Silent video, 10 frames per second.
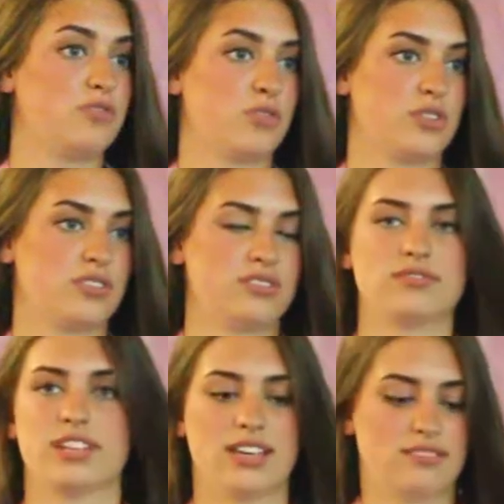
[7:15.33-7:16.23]
before,
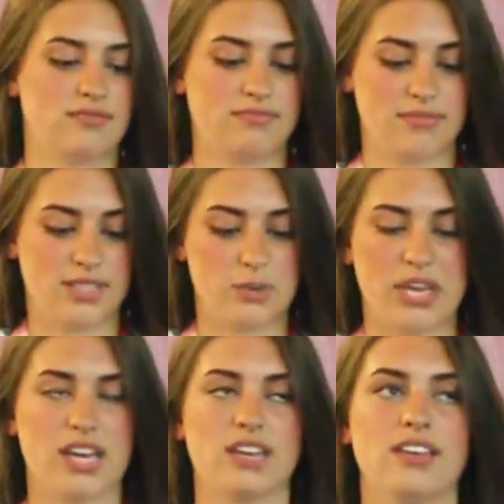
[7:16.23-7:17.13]
like this
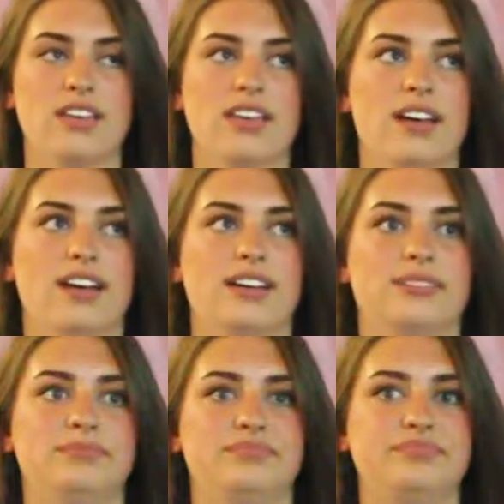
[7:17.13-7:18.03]
week,
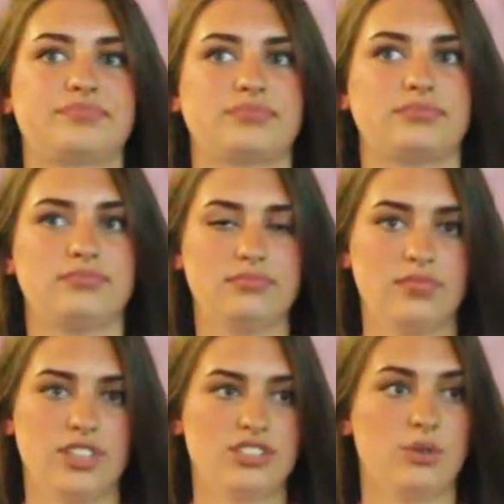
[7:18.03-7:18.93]

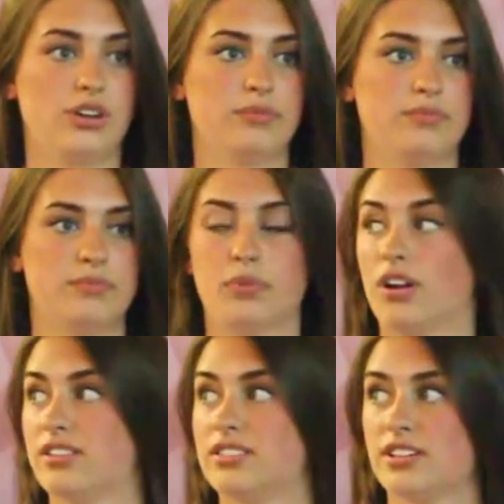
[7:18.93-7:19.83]
so on
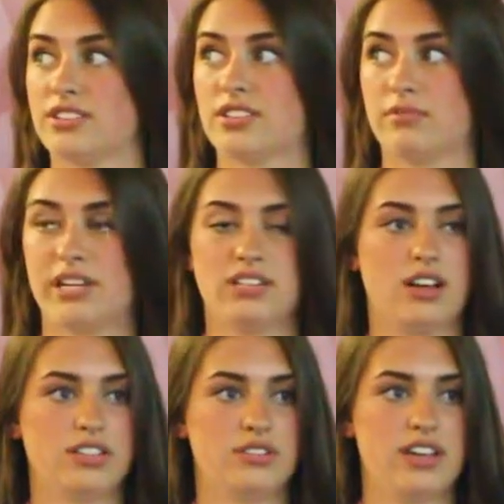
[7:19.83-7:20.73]
bronze there's 3
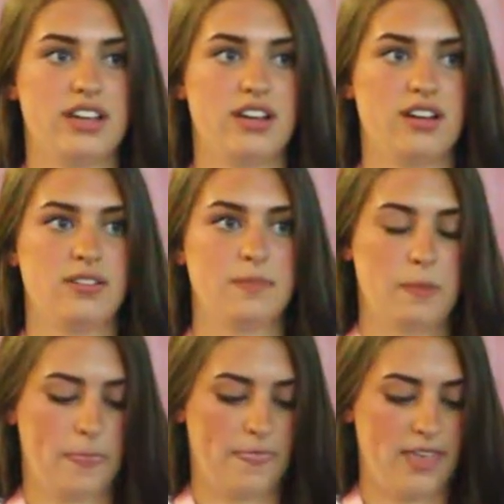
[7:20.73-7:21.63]
dots right here,
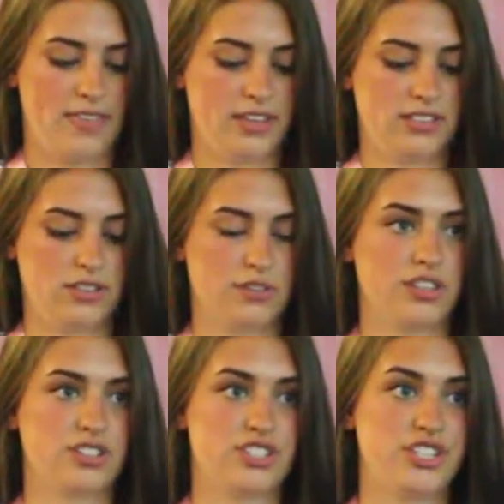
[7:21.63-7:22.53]
and then silver
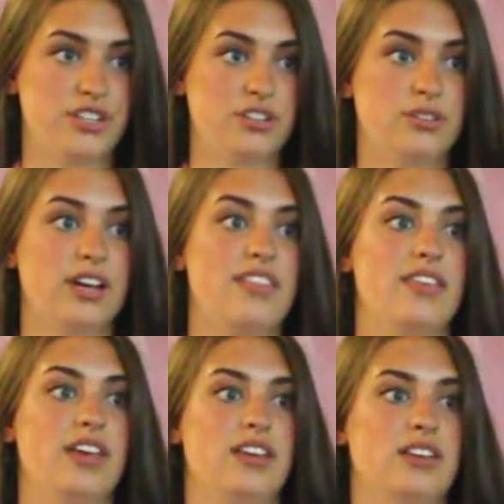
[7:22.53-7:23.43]
there's 2, and
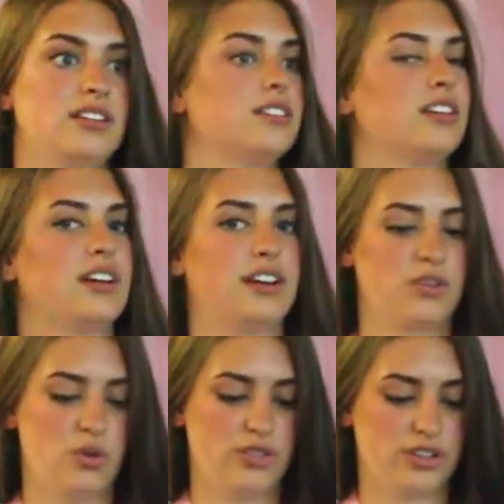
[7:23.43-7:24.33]
then
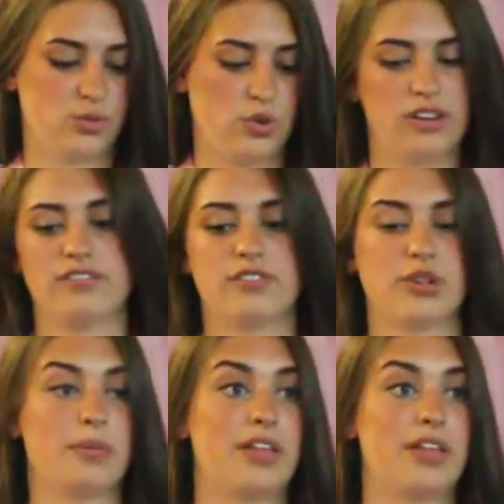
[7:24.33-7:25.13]
gold there's 1 for the